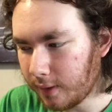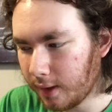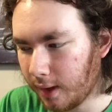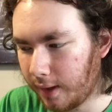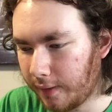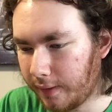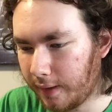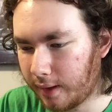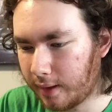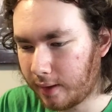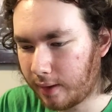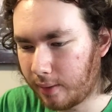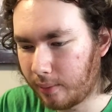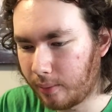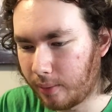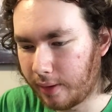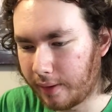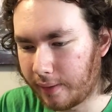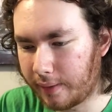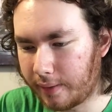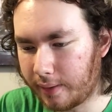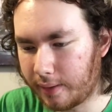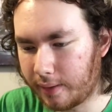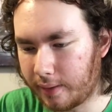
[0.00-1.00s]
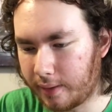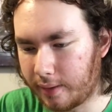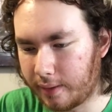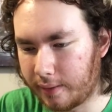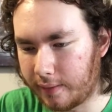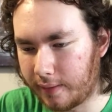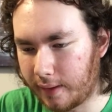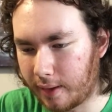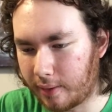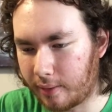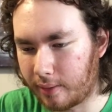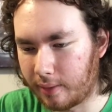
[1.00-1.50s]
And then with
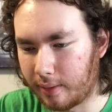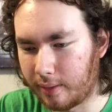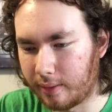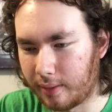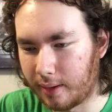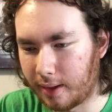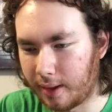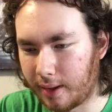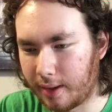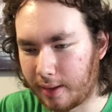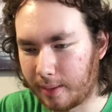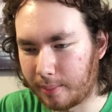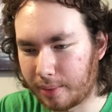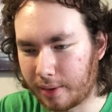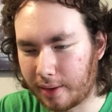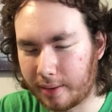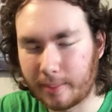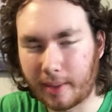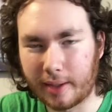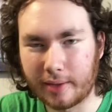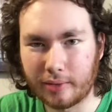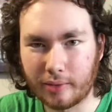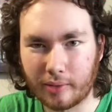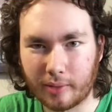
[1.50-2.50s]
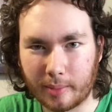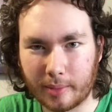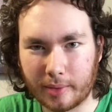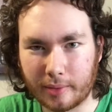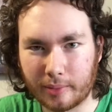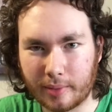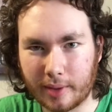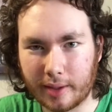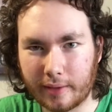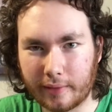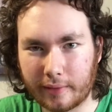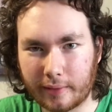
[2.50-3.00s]
Daryl, played by Norman
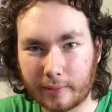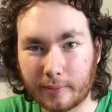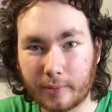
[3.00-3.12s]
Reedus,